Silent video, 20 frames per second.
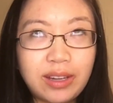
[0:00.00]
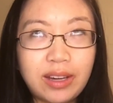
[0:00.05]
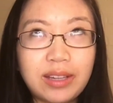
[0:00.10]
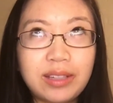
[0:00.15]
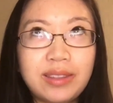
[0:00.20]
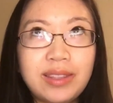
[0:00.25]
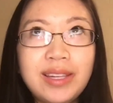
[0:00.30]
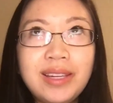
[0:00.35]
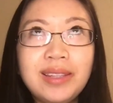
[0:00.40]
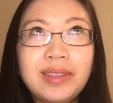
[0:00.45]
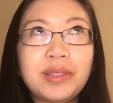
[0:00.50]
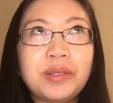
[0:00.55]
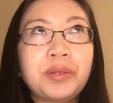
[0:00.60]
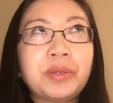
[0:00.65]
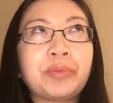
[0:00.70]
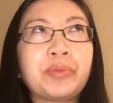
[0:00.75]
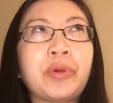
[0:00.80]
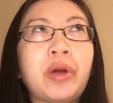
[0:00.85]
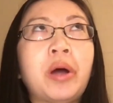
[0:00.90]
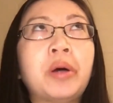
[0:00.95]
I think there were
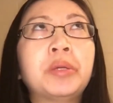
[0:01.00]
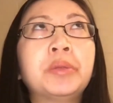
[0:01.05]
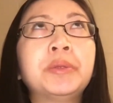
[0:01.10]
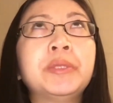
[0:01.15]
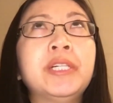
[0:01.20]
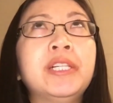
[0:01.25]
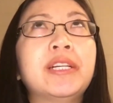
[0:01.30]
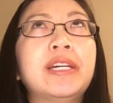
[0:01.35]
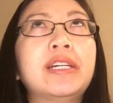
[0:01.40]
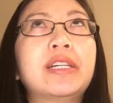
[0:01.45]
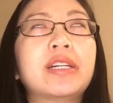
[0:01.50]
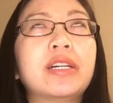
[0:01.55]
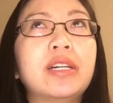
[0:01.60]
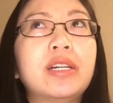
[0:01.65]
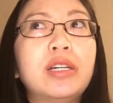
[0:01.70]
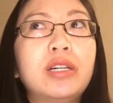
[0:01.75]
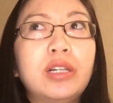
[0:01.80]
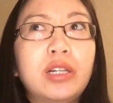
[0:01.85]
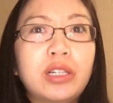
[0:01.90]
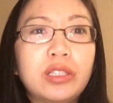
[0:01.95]
probably like
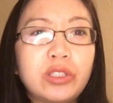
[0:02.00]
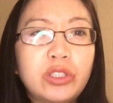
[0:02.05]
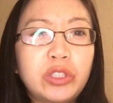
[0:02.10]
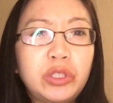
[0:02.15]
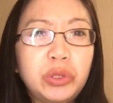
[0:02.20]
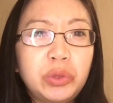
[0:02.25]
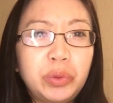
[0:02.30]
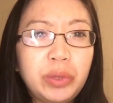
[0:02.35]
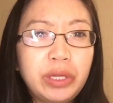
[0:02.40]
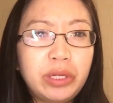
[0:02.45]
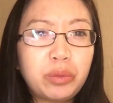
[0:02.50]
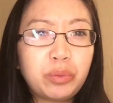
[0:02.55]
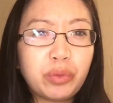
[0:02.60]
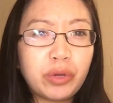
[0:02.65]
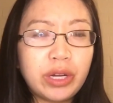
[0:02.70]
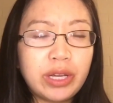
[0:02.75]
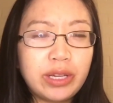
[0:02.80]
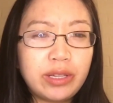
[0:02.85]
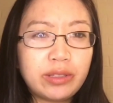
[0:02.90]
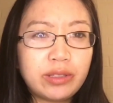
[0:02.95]
two week
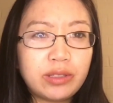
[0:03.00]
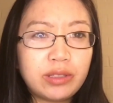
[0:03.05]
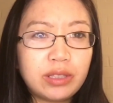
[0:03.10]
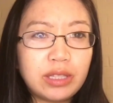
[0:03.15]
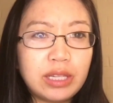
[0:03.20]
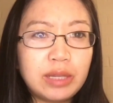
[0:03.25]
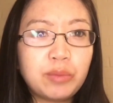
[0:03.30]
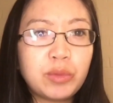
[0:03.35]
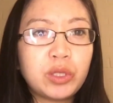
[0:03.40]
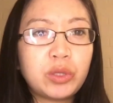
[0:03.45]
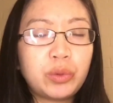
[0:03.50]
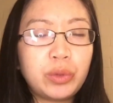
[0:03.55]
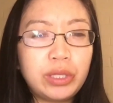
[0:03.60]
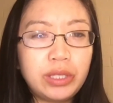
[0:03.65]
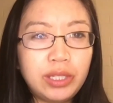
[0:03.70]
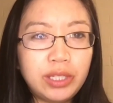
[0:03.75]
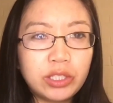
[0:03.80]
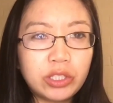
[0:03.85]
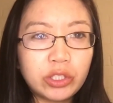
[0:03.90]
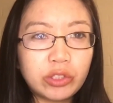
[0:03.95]
breaks in between
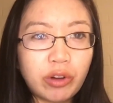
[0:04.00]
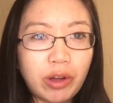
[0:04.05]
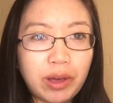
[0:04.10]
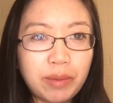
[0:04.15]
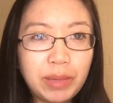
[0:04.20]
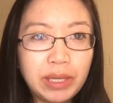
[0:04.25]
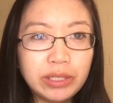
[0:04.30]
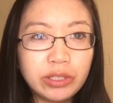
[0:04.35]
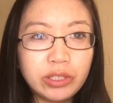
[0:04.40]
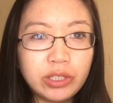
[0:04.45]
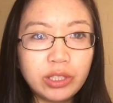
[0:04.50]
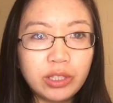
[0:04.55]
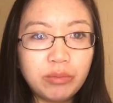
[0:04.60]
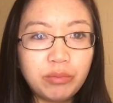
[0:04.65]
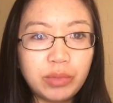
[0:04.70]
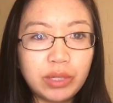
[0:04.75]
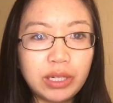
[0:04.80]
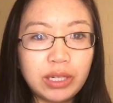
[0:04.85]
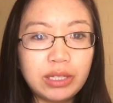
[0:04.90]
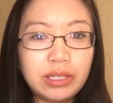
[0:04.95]
each trimester,
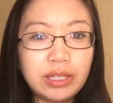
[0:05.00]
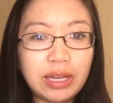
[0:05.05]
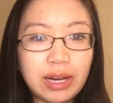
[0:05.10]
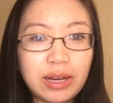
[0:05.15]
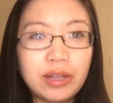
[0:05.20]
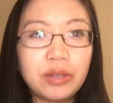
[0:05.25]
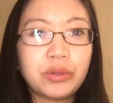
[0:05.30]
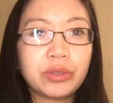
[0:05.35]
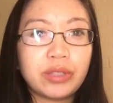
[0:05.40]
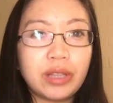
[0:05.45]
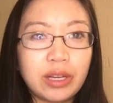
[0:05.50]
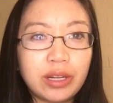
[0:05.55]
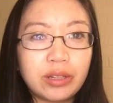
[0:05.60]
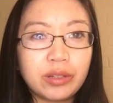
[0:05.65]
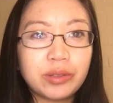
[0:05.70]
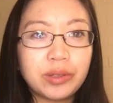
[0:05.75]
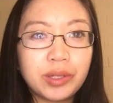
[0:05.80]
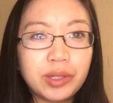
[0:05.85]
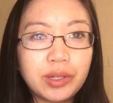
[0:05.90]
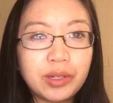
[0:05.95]
but yeah, it was like,
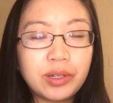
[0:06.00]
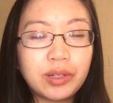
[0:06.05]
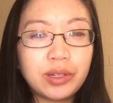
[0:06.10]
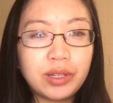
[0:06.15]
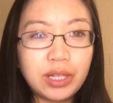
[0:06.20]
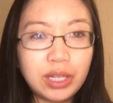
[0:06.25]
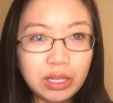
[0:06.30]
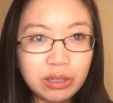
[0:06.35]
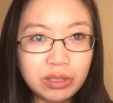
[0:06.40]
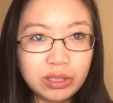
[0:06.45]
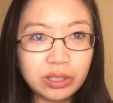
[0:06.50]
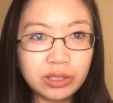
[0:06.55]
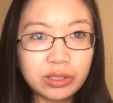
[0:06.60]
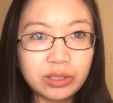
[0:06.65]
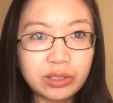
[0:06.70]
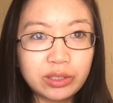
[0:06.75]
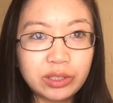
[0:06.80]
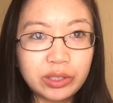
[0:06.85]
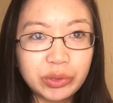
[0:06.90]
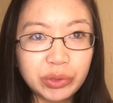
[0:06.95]
it was
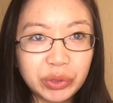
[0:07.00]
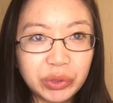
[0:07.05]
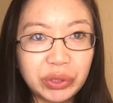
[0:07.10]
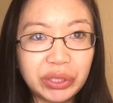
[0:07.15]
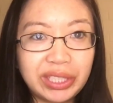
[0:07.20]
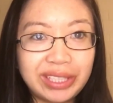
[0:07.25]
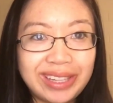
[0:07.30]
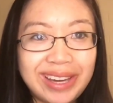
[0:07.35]
grueling.